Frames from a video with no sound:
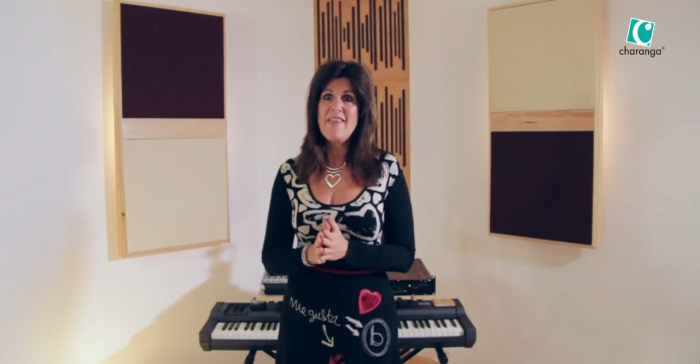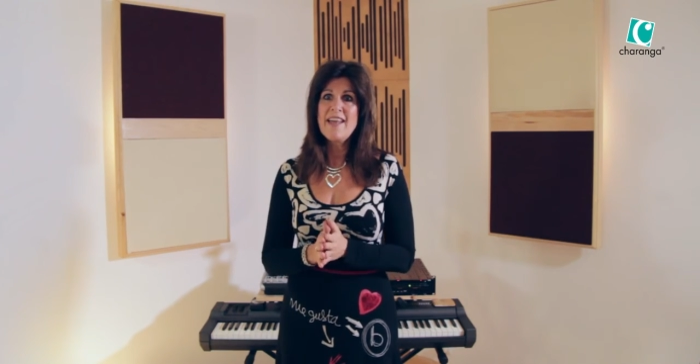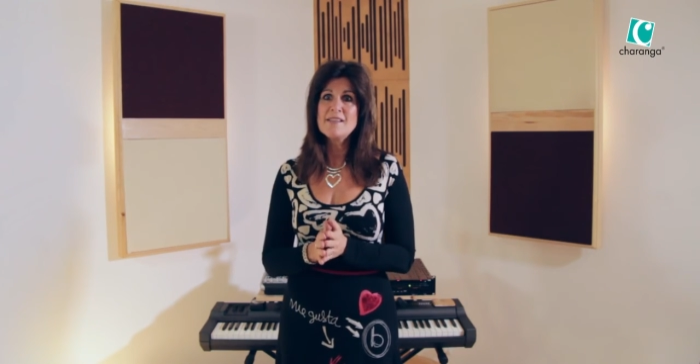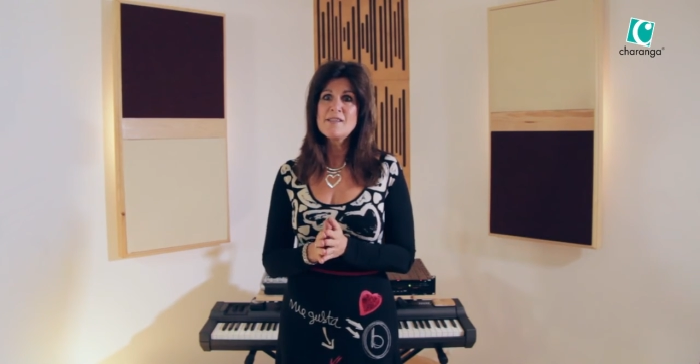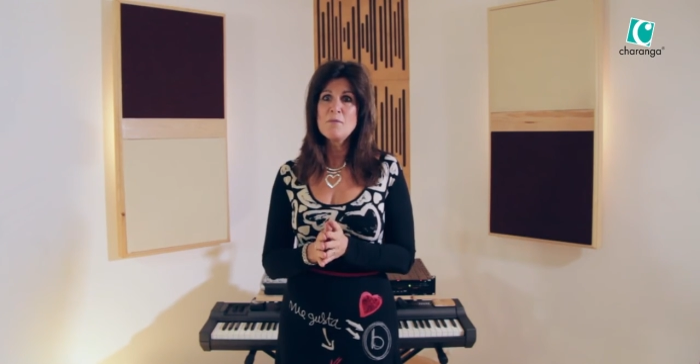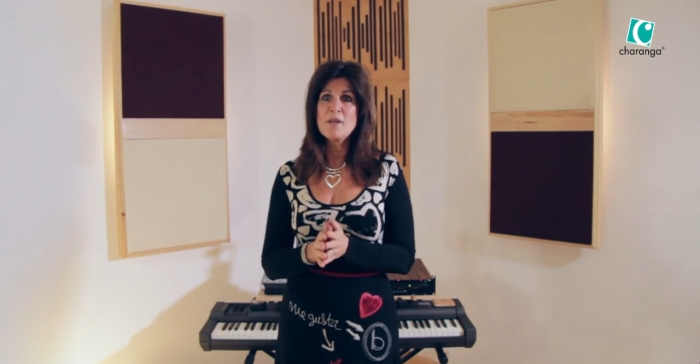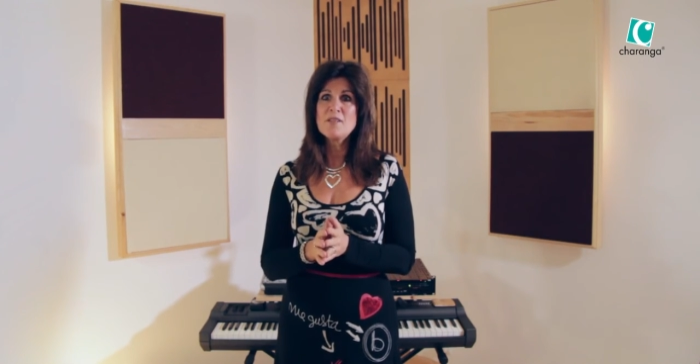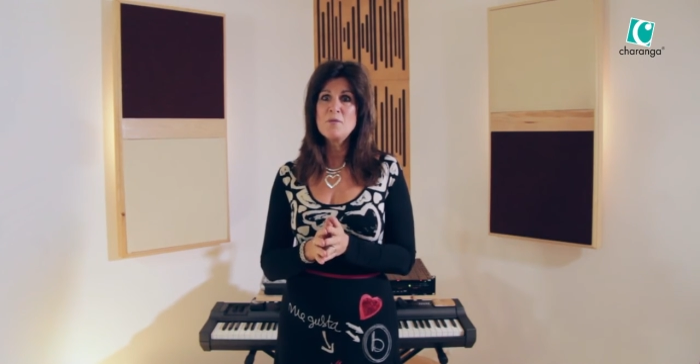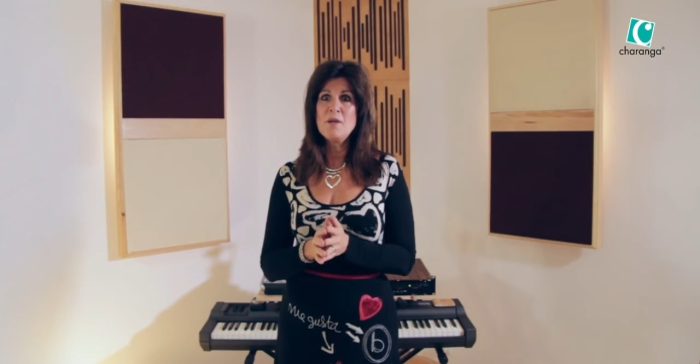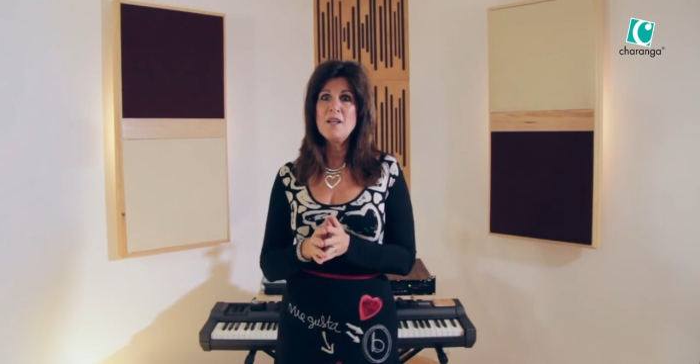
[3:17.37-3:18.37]
and that is something
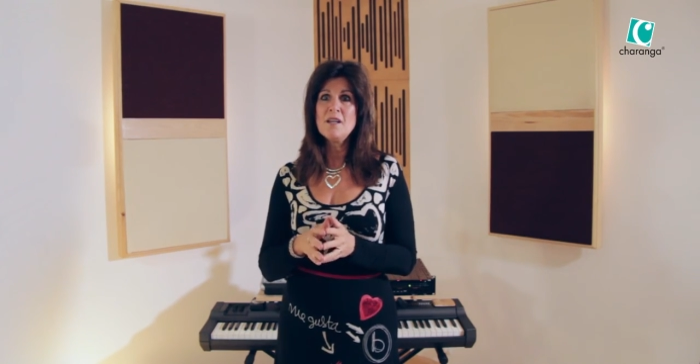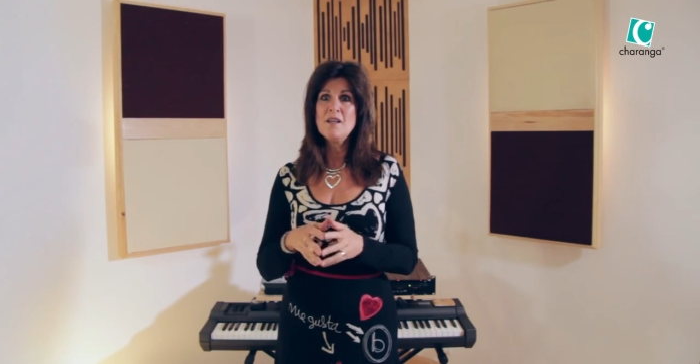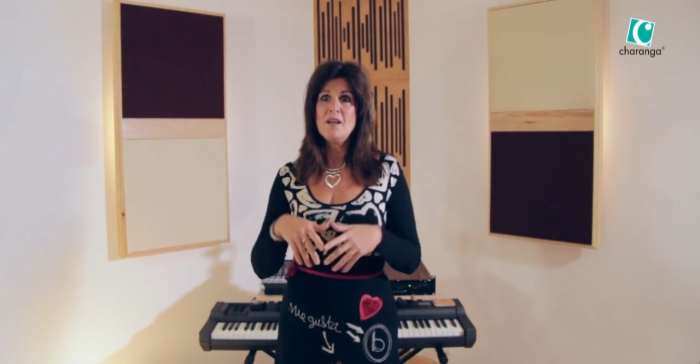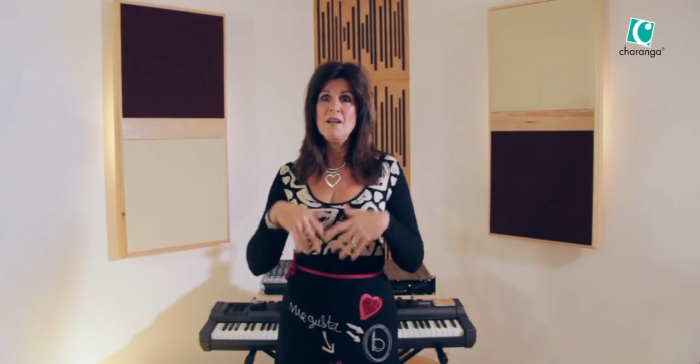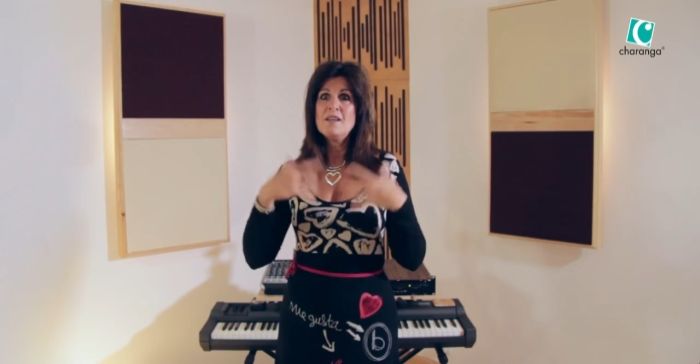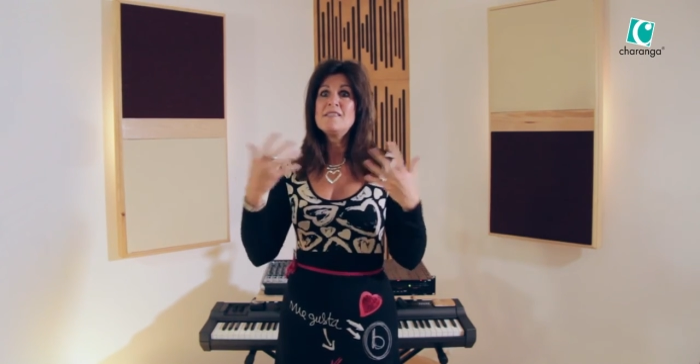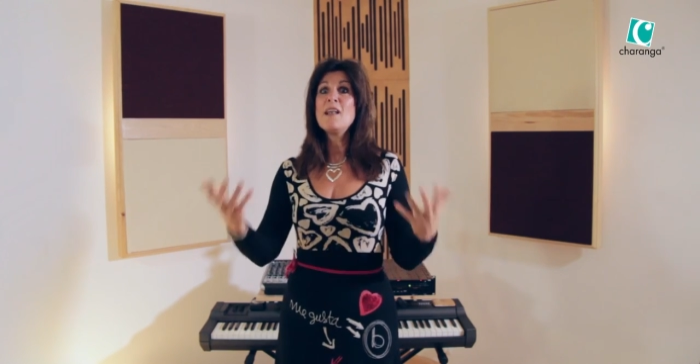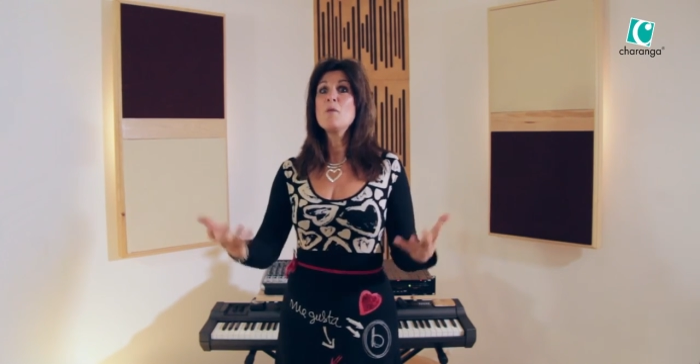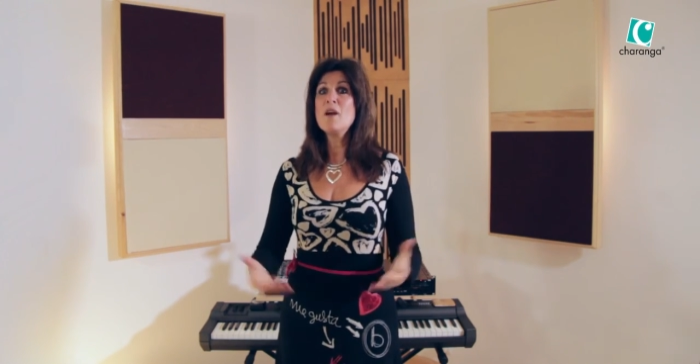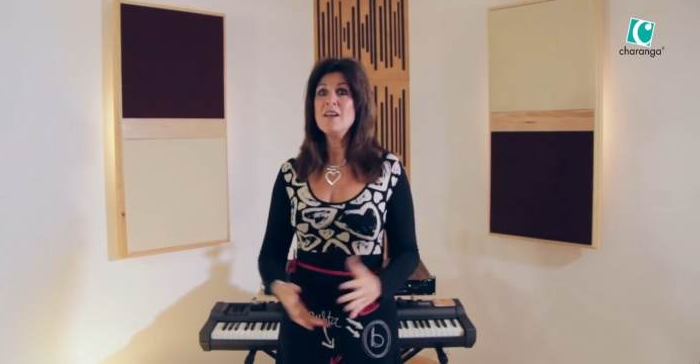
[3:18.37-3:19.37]
to be
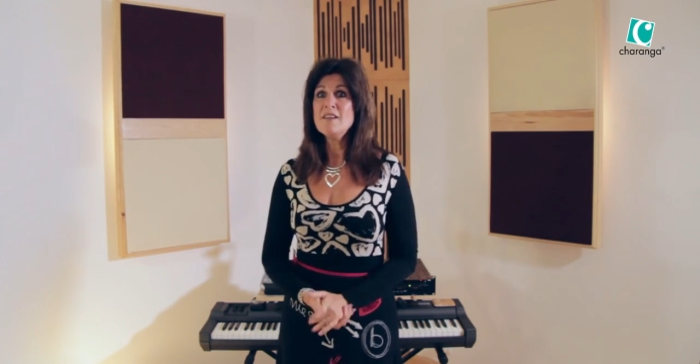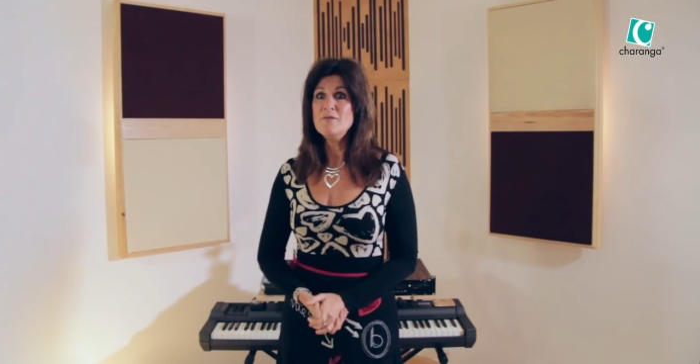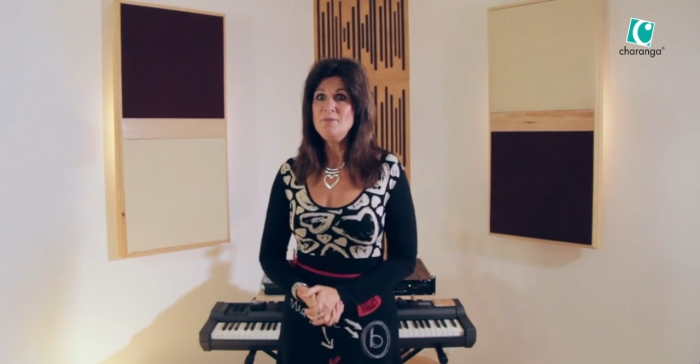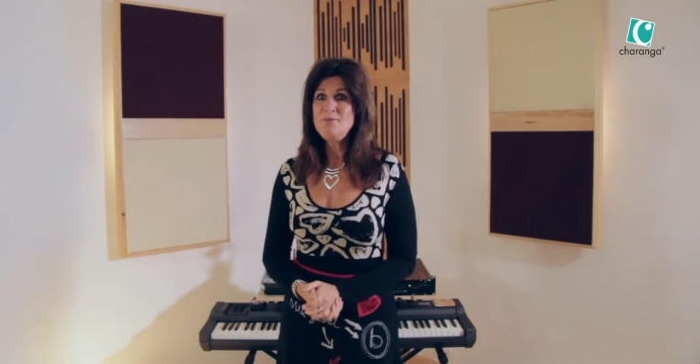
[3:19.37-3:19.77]
celebrated.